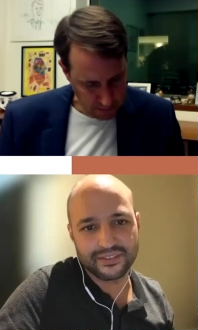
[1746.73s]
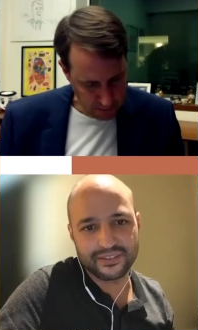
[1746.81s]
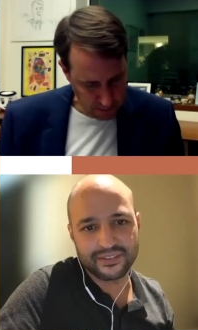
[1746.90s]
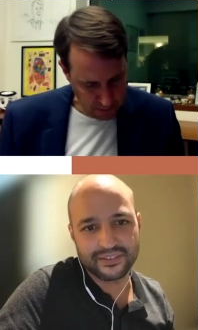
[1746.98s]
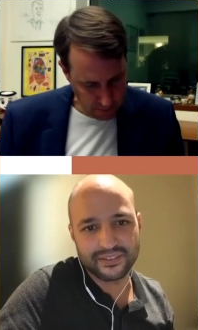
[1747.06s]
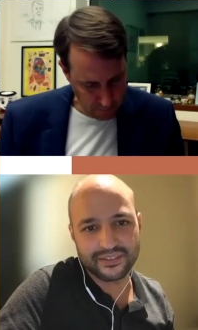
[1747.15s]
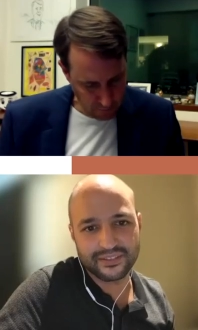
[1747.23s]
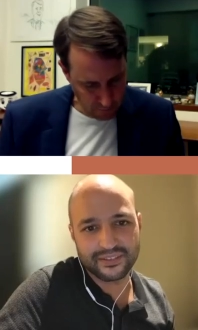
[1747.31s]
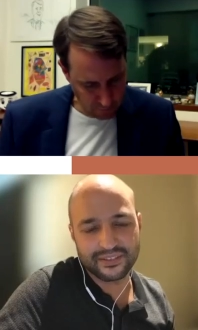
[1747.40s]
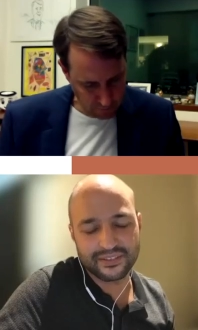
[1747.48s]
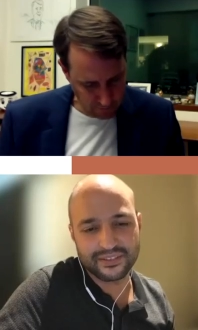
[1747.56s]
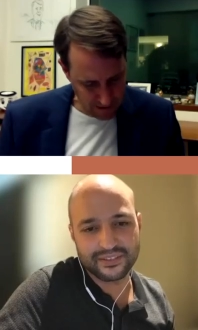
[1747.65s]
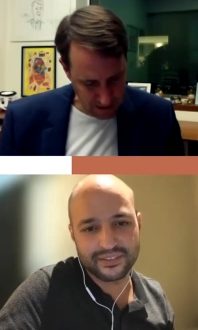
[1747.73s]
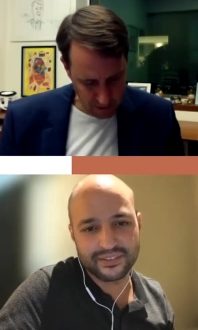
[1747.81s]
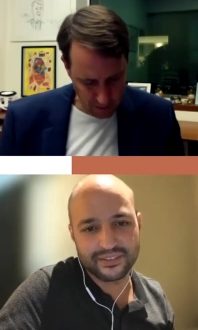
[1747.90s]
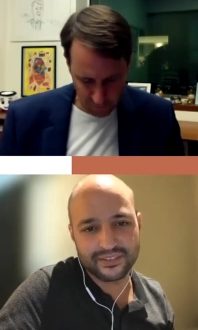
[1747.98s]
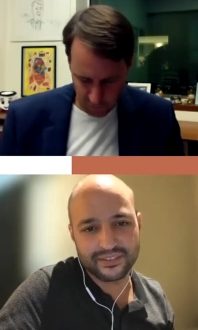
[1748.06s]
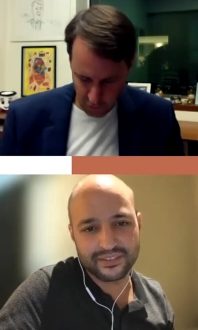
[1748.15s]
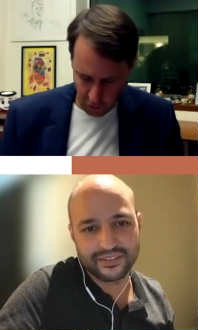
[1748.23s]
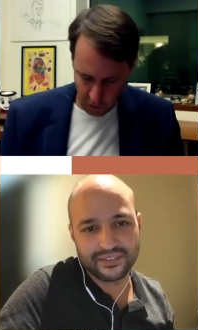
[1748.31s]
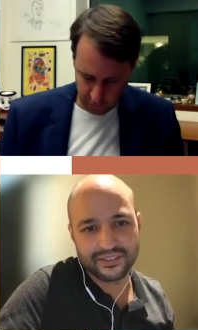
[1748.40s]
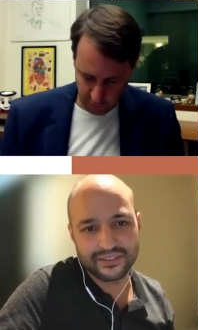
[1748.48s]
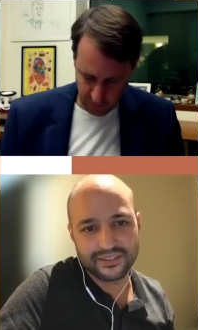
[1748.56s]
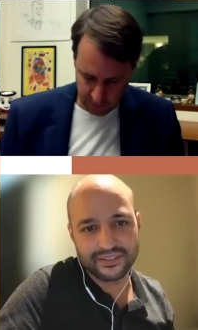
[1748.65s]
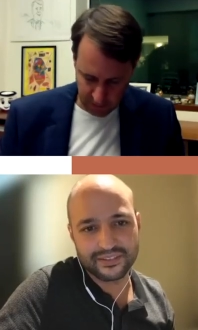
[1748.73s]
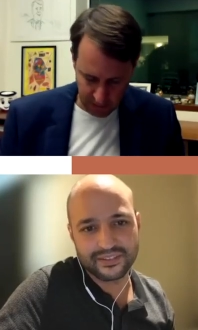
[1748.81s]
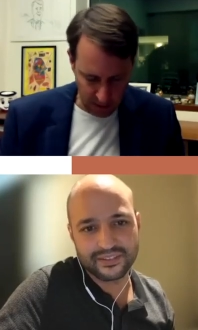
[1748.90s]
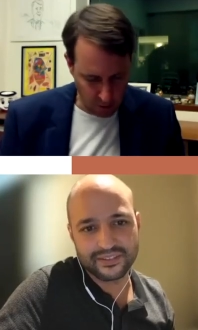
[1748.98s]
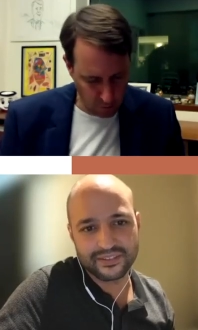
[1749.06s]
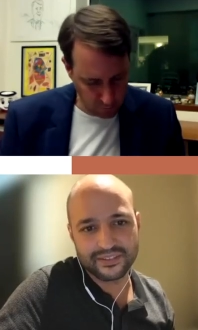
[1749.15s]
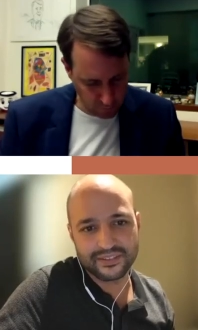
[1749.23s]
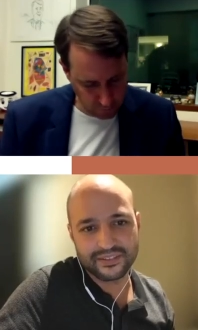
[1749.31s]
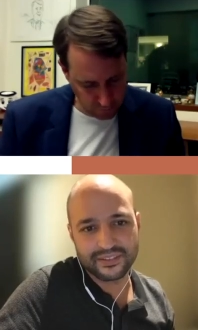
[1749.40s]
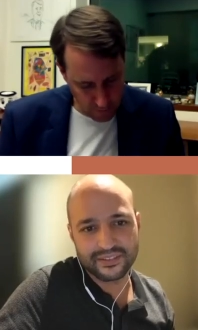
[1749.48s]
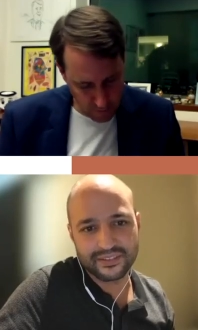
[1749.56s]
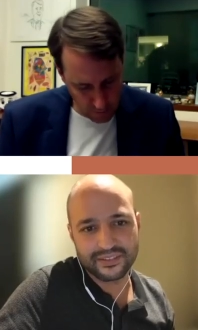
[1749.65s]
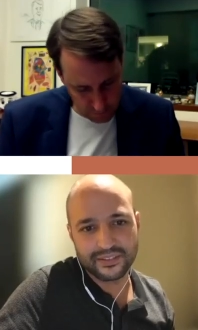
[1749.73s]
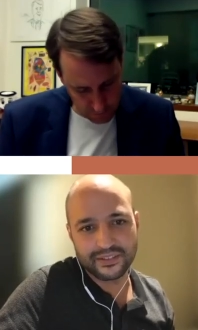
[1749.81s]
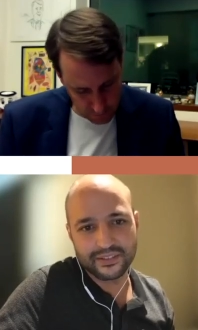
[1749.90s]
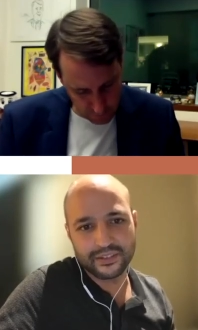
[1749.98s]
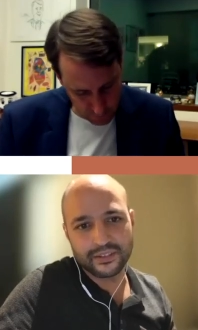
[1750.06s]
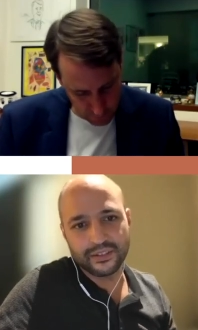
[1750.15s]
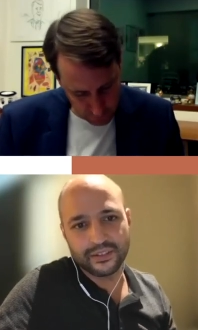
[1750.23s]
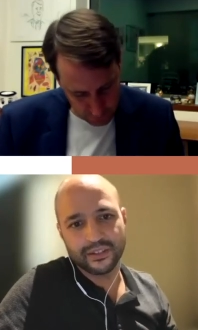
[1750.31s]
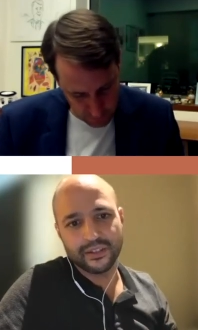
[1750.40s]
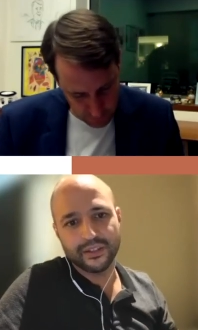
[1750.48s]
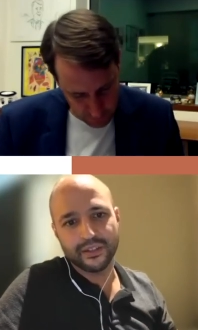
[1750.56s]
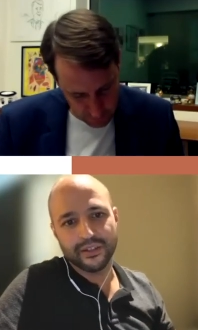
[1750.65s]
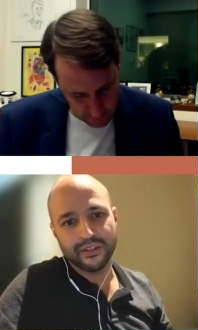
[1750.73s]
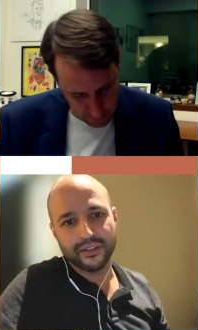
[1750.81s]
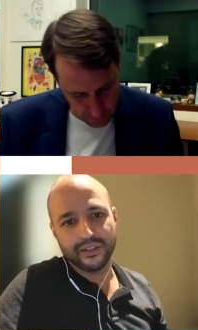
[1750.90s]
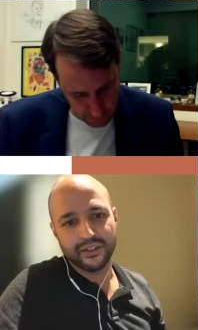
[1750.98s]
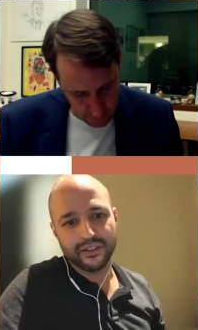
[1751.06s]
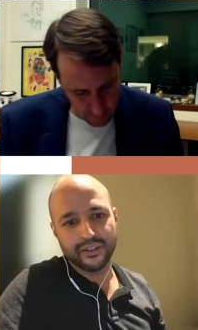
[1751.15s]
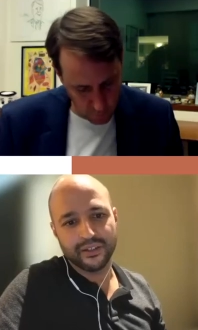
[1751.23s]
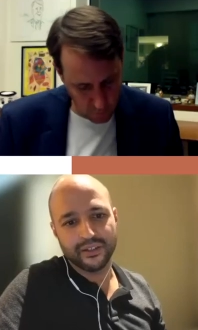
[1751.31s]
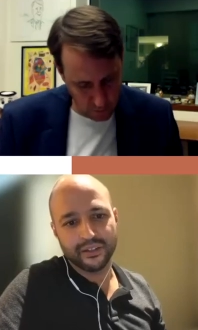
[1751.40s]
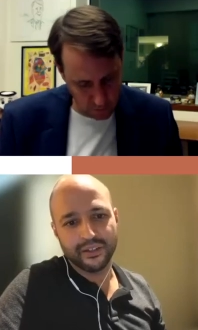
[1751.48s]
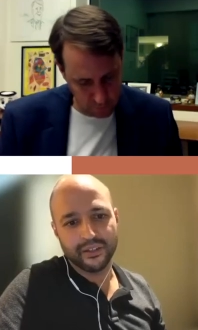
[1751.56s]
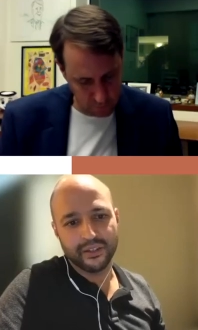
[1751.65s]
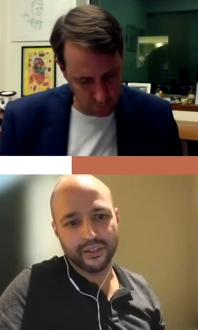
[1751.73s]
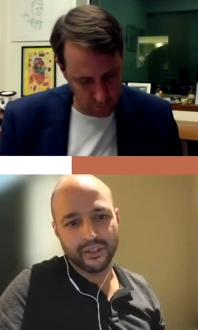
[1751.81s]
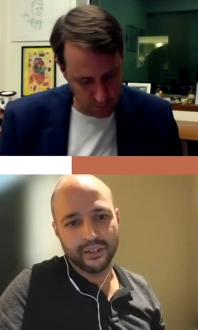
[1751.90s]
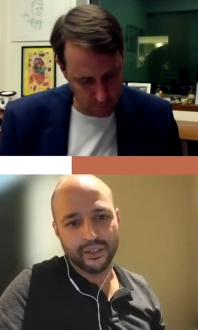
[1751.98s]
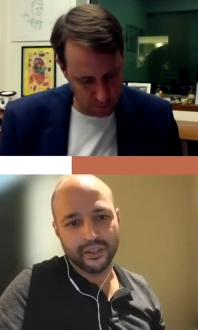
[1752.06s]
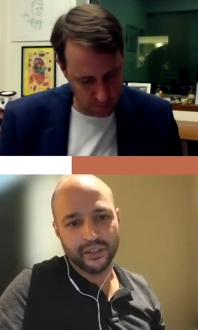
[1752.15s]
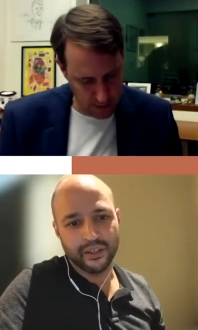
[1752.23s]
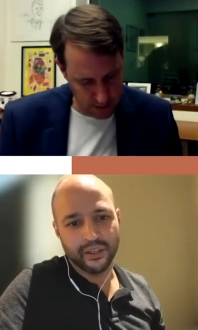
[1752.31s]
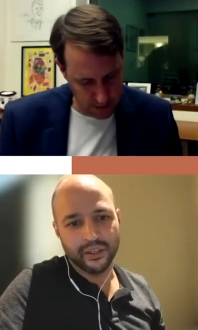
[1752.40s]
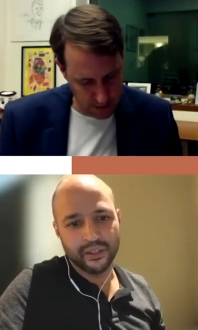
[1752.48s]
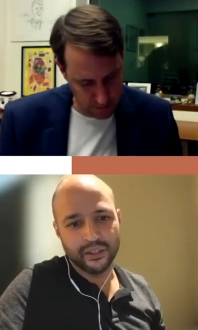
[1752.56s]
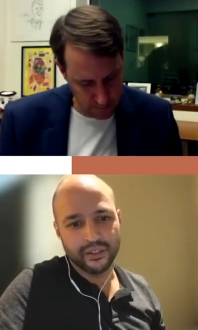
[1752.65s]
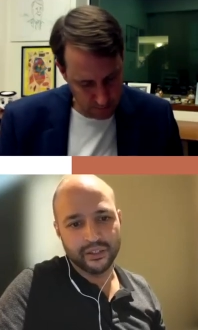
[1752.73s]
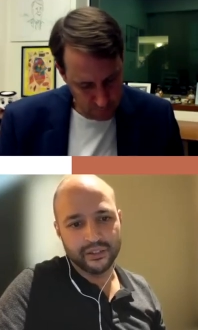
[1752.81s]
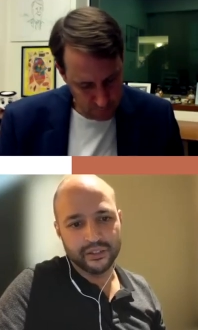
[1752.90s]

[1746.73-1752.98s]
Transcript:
Speaker 1: uh, then of course, what I also found interesting uh, was um, by